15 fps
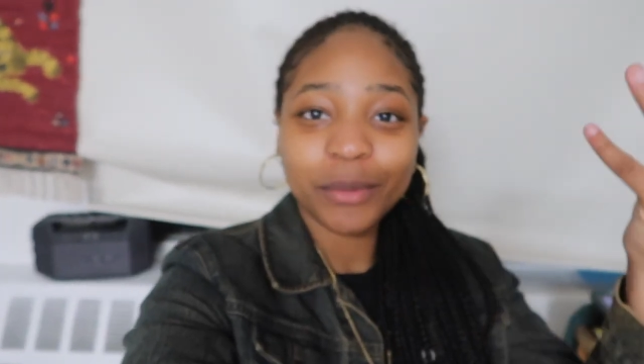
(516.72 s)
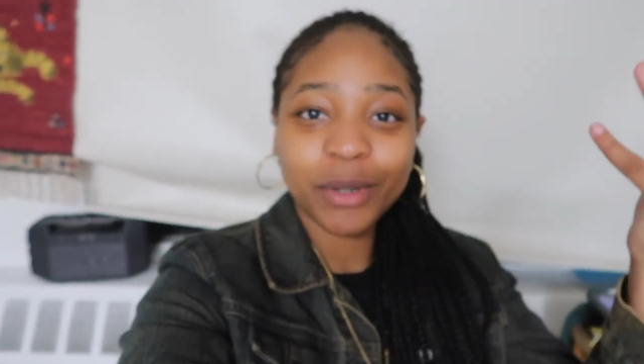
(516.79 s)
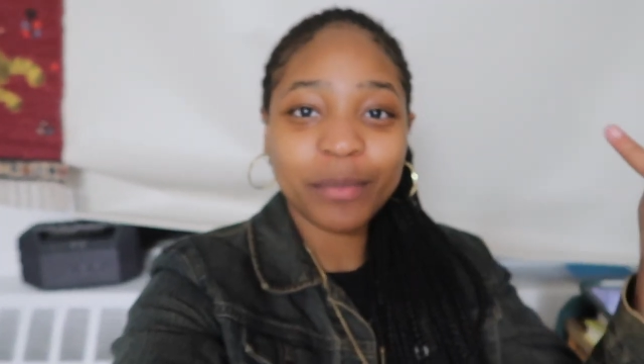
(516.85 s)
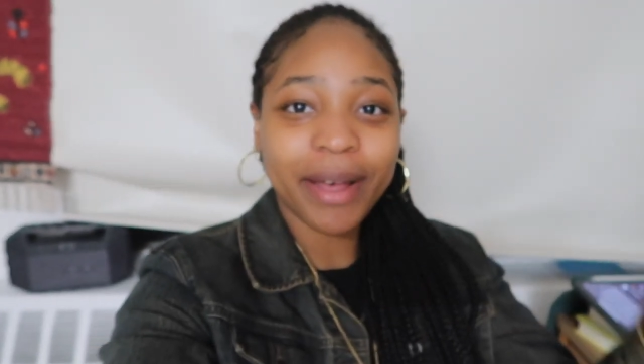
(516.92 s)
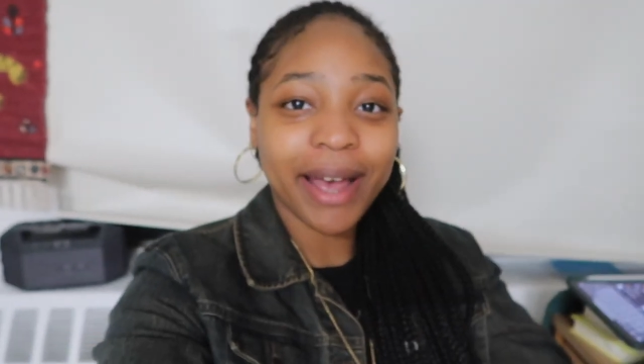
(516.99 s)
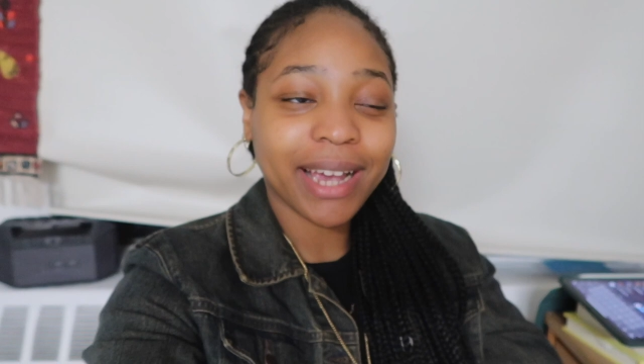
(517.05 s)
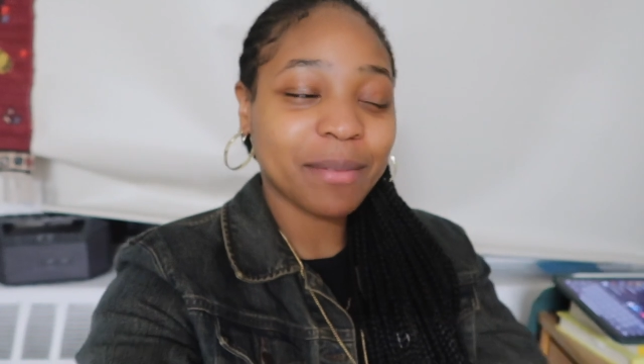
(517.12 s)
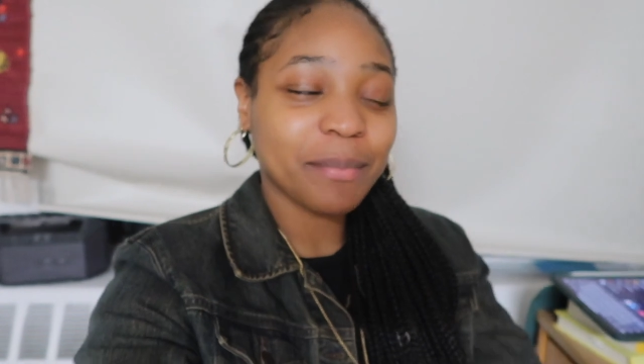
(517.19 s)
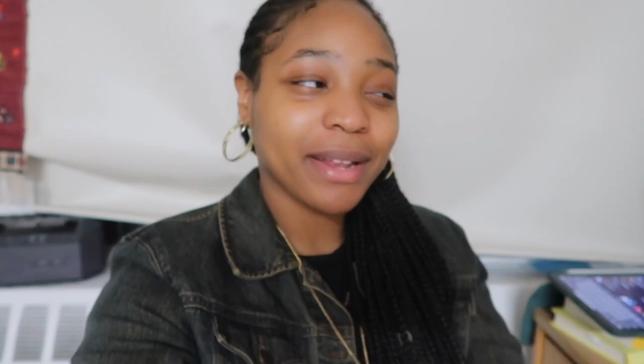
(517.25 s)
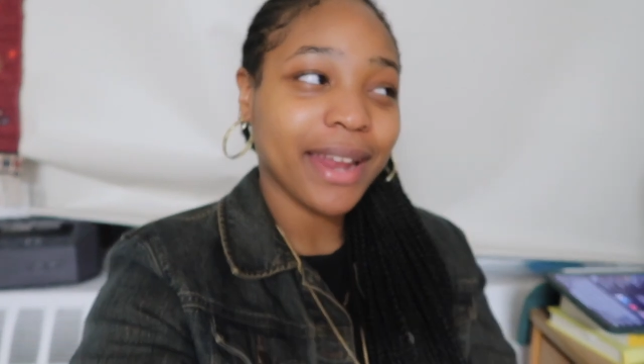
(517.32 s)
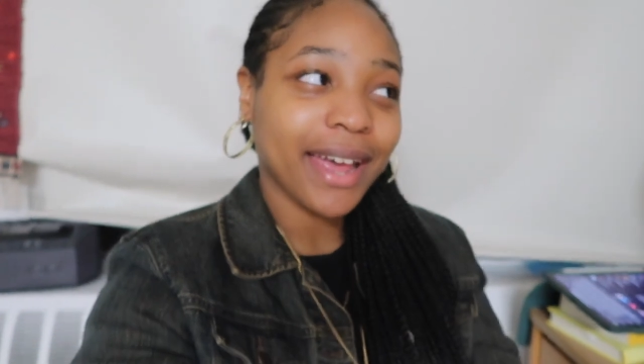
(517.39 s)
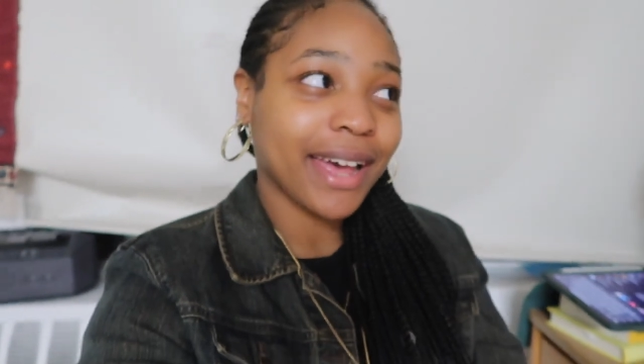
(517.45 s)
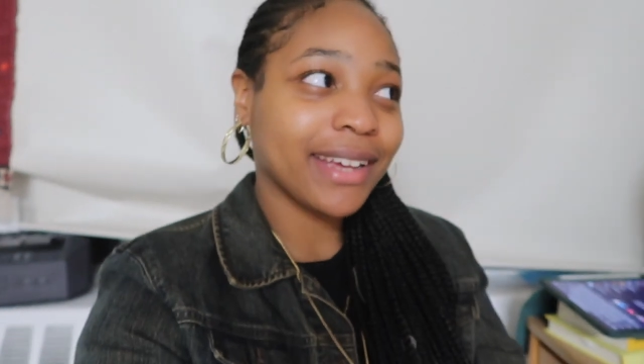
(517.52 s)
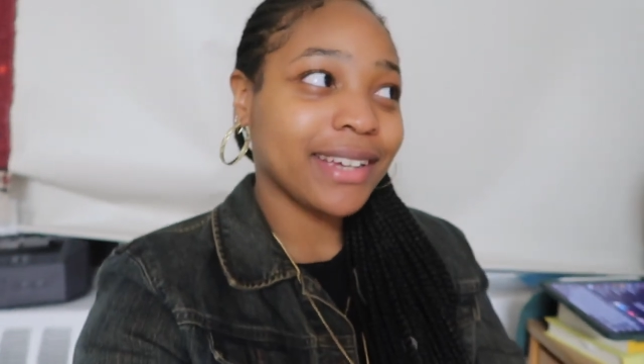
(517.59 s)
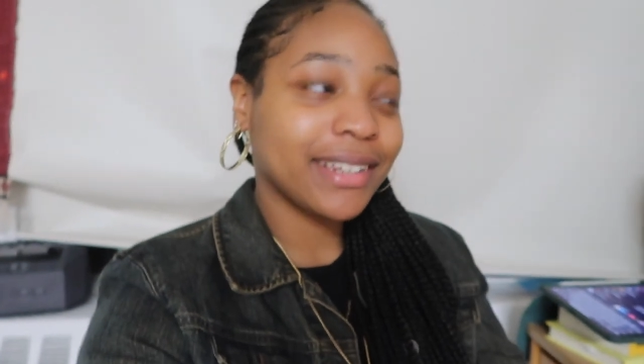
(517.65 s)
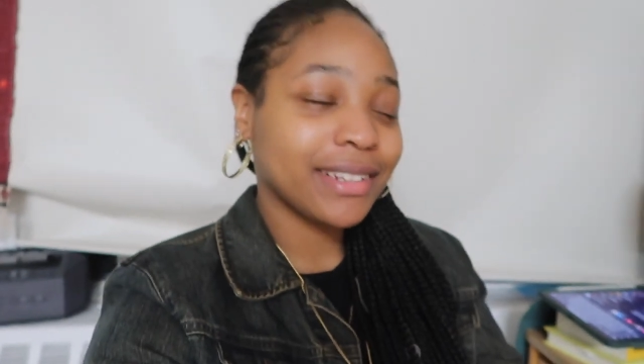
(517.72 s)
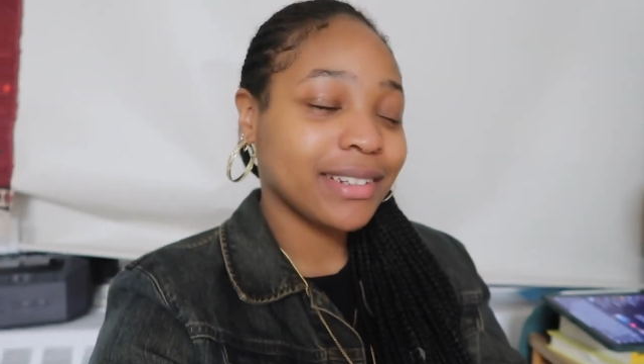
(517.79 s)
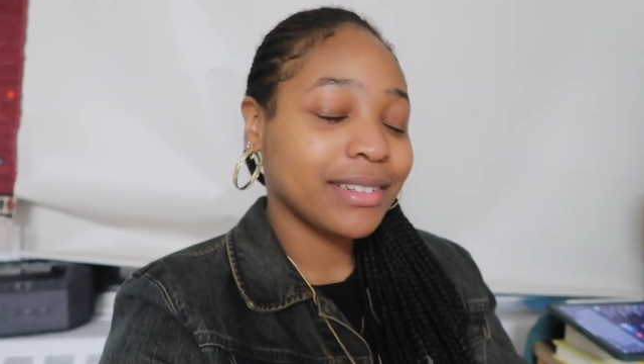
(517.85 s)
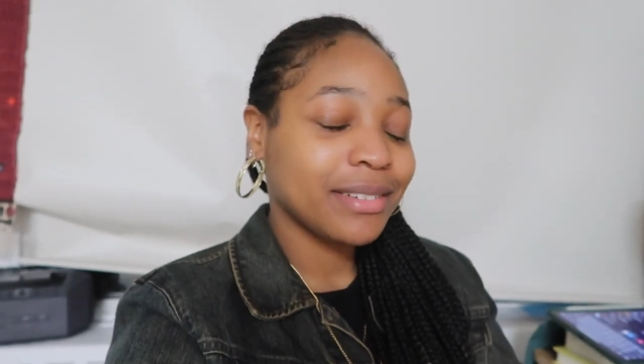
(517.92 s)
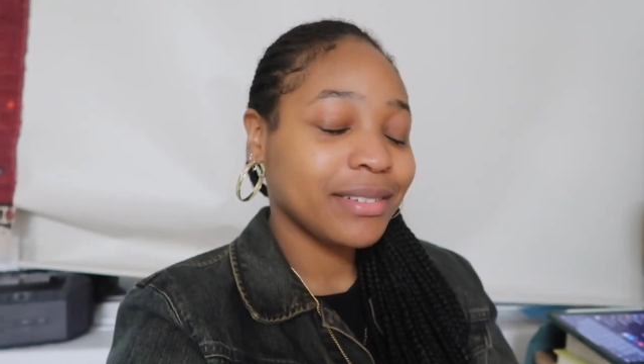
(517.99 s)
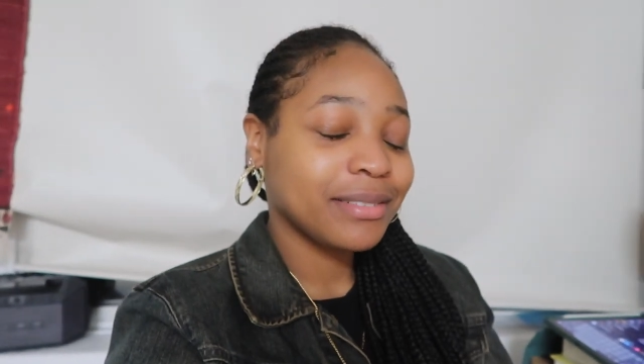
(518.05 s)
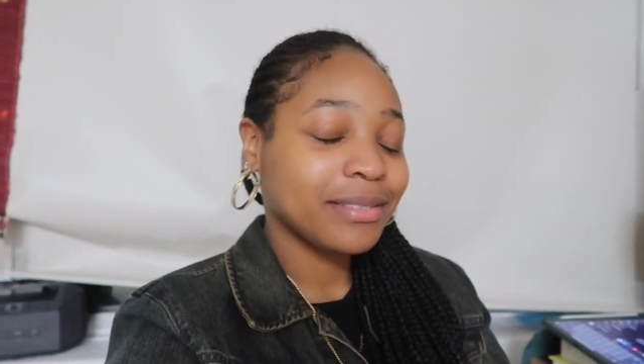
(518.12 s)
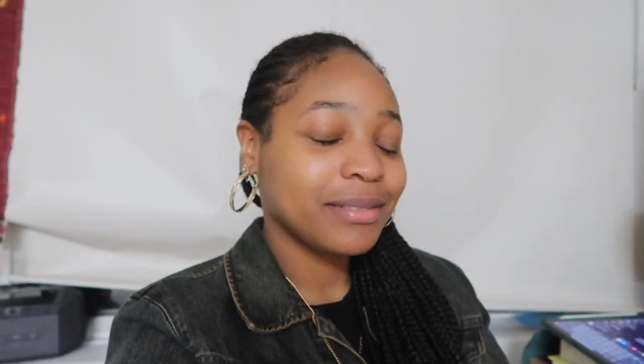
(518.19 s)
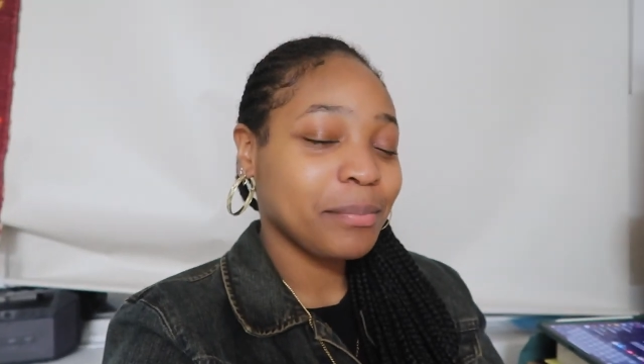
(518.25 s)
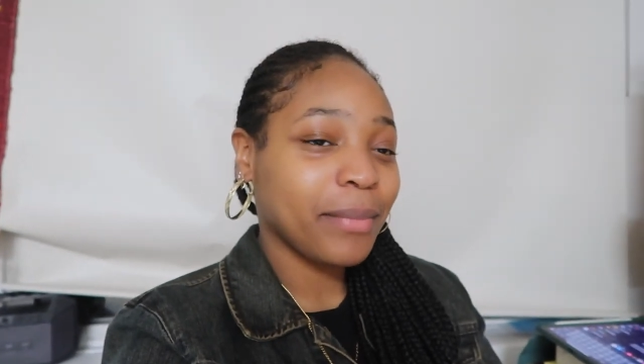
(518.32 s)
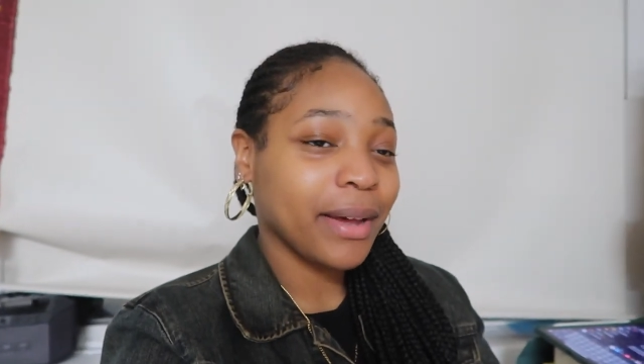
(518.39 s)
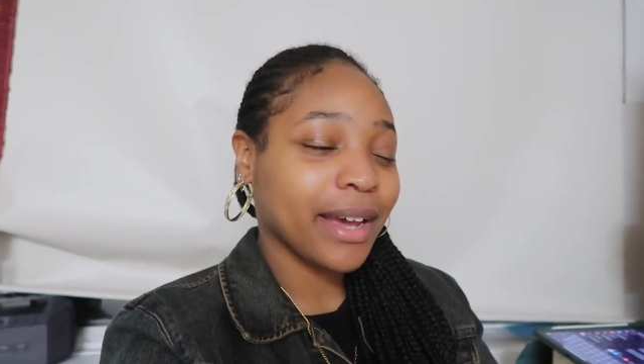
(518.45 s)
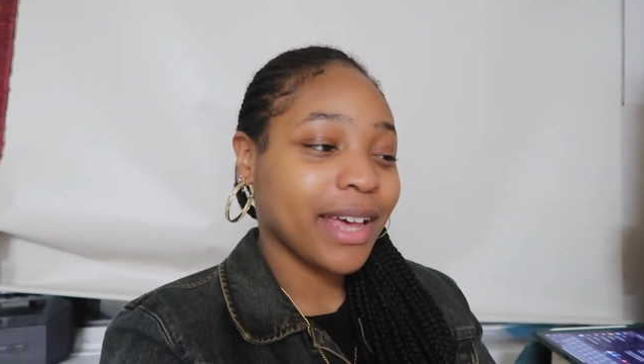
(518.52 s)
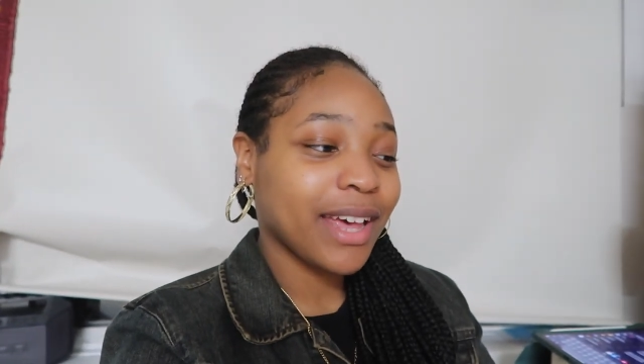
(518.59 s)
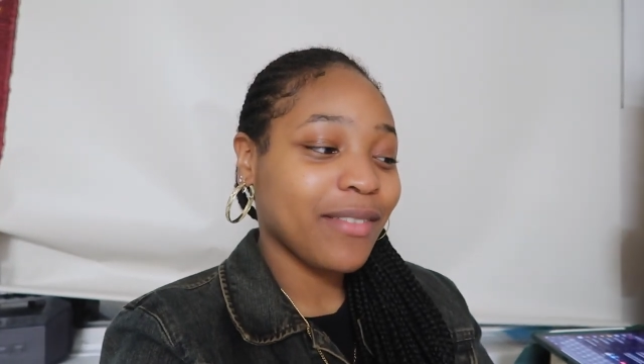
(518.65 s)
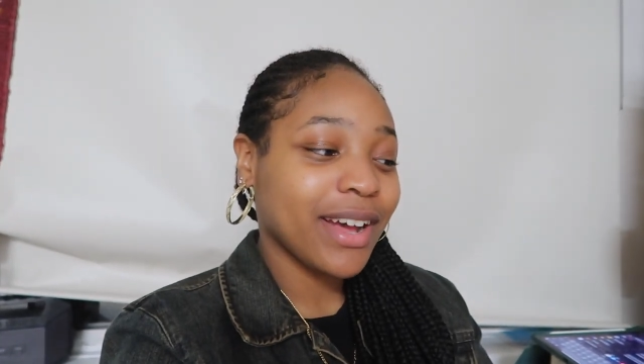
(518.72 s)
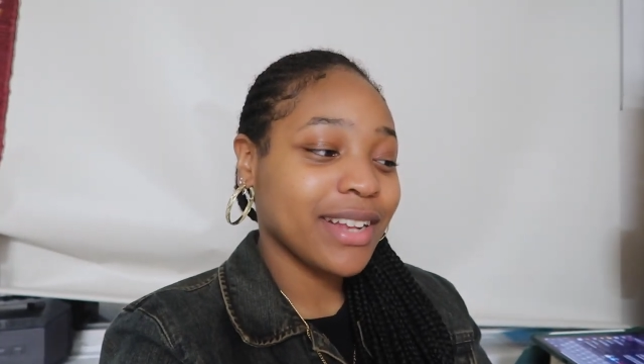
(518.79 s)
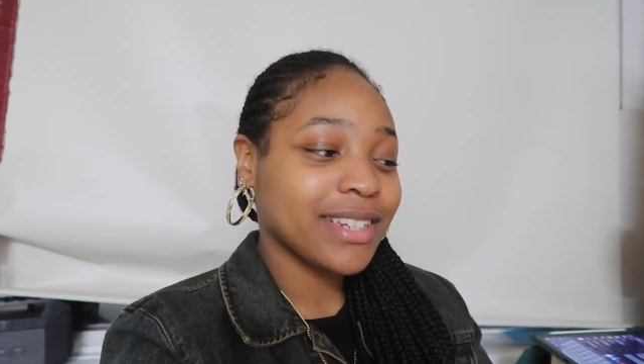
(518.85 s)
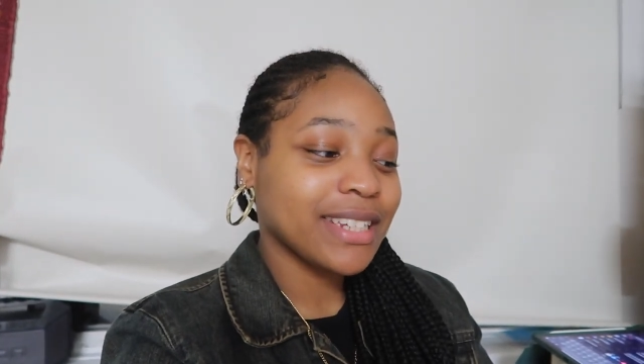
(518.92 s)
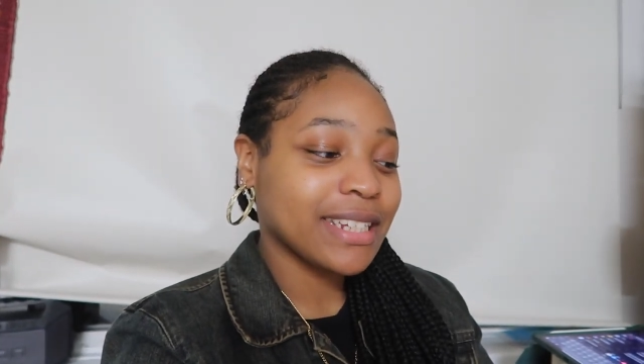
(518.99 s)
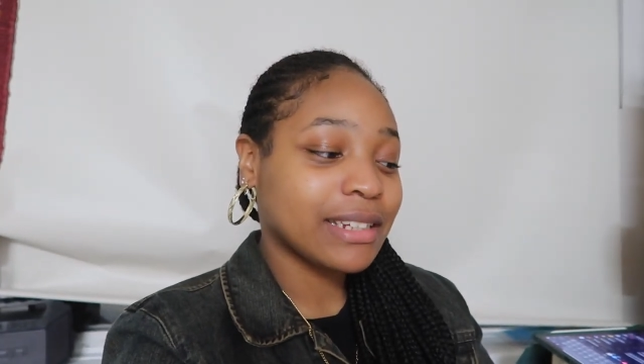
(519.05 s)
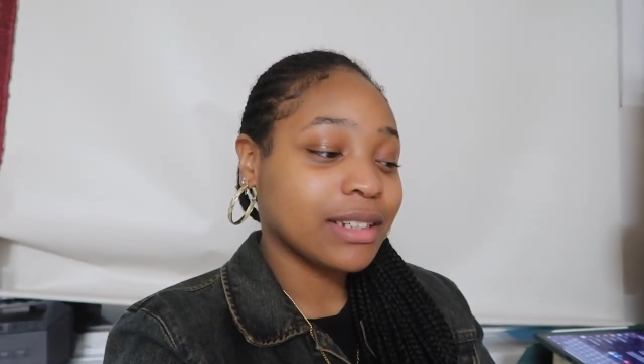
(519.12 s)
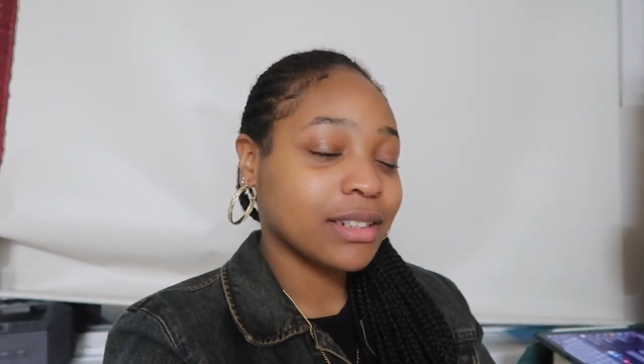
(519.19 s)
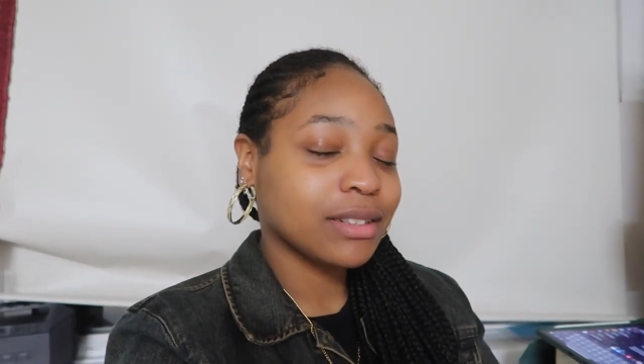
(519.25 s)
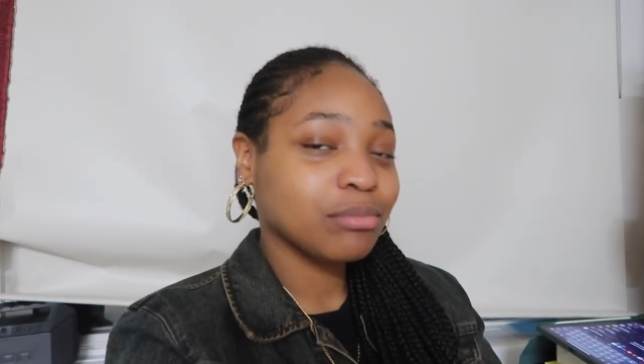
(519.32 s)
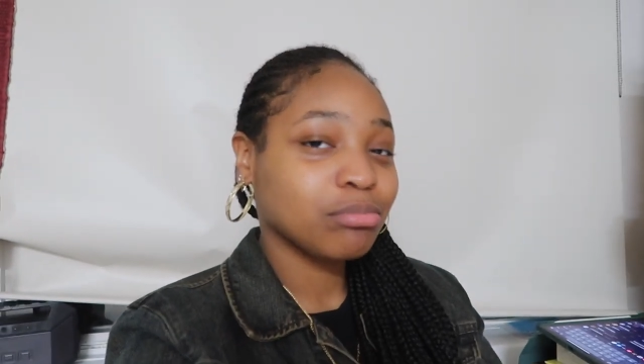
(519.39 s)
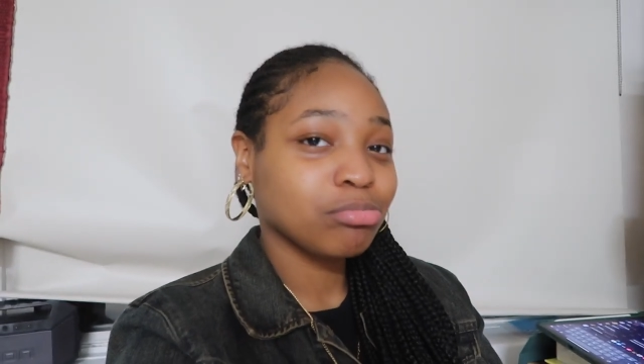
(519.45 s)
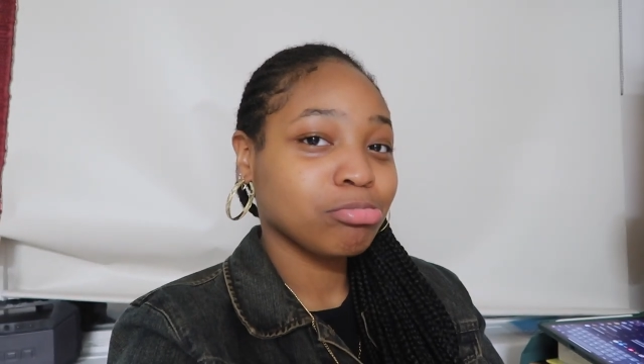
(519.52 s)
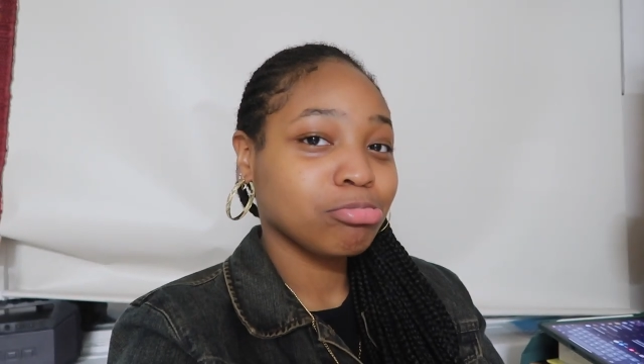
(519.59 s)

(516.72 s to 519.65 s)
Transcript: we're back in Manhattan, back at F I T.